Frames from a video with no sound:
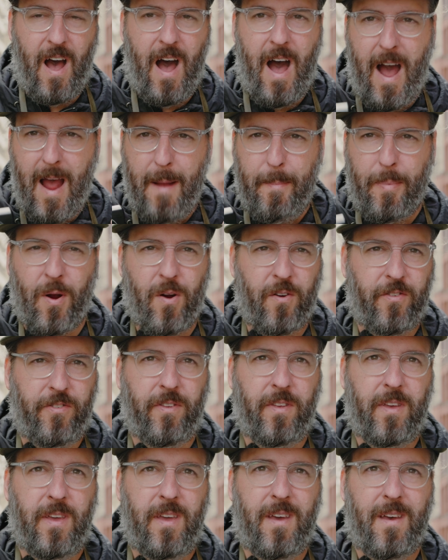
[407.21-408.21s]
I
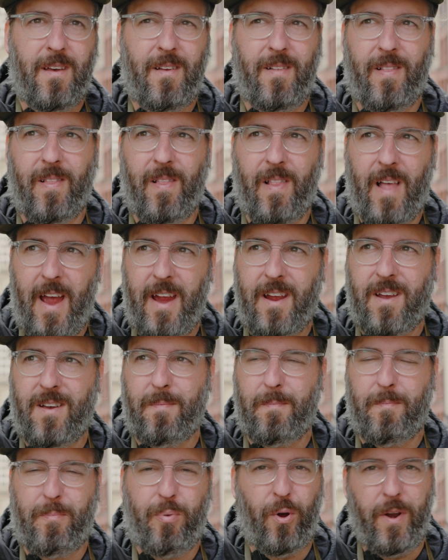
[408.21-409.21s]
personally like
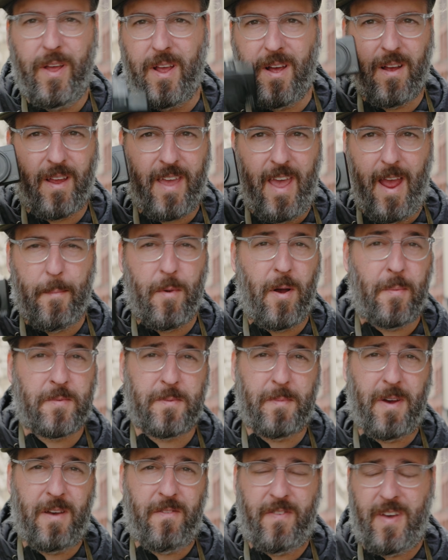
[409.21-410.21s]
putting a camera up
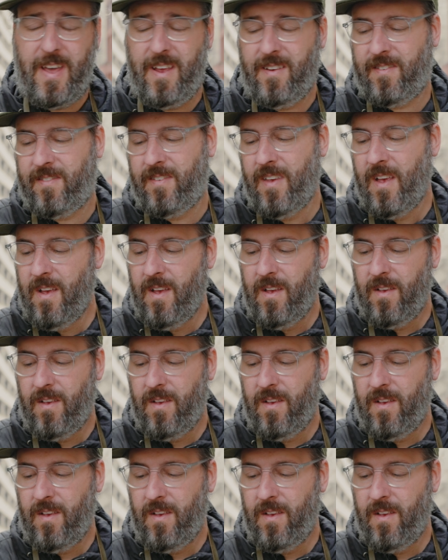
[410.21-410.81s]
to my face.